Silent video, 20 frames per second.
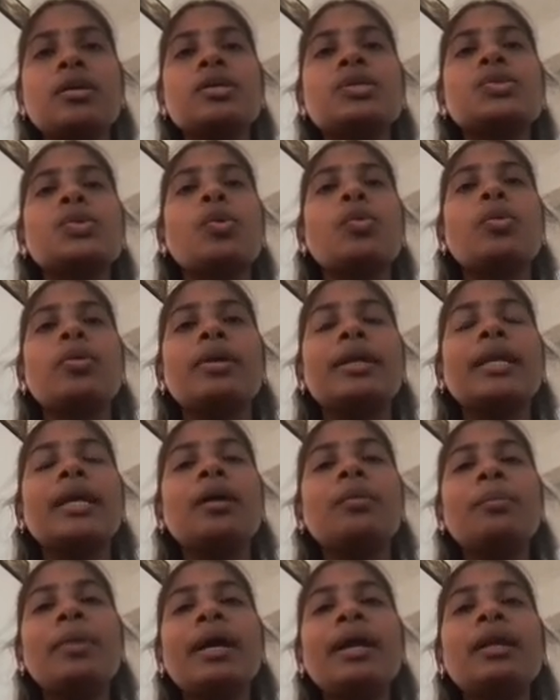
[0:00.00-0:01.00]
So
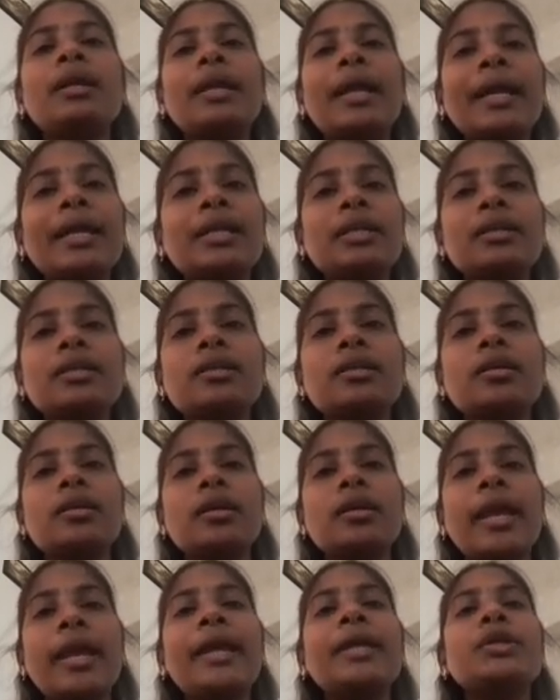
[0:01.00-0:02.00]
nearby
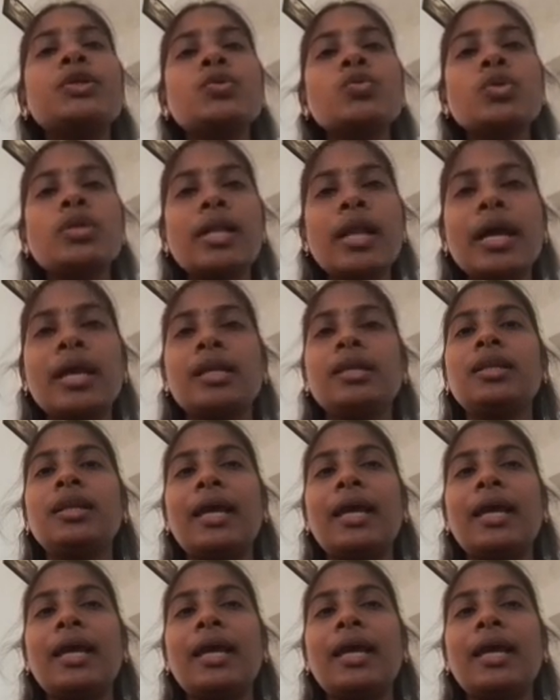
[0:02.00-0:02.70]
8 to 9